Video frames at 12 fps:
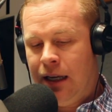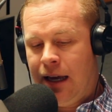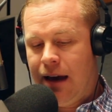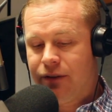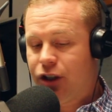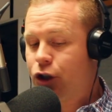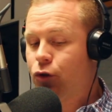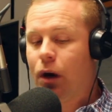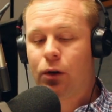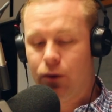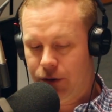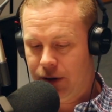have
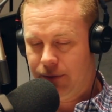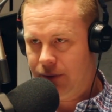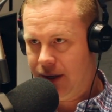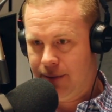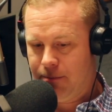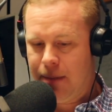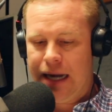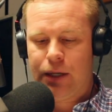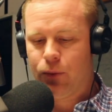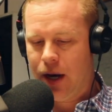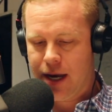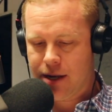struggled in many
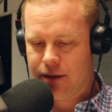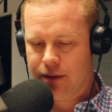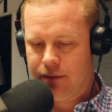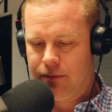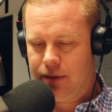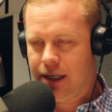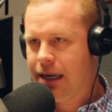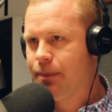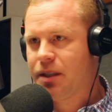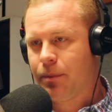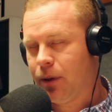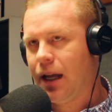ways to
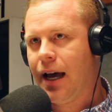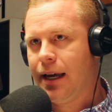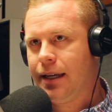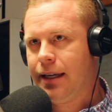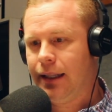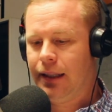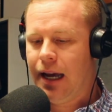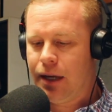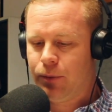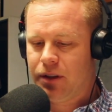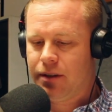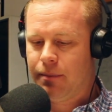keep supply in
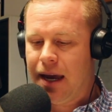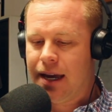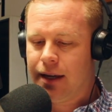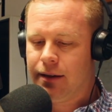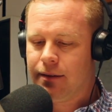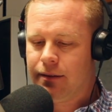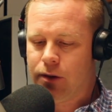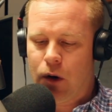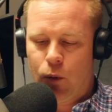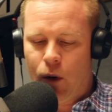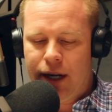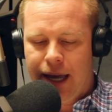line with demand, you know,
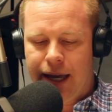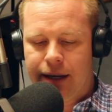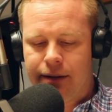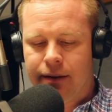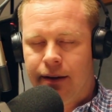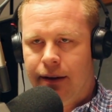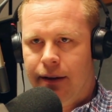on one hand,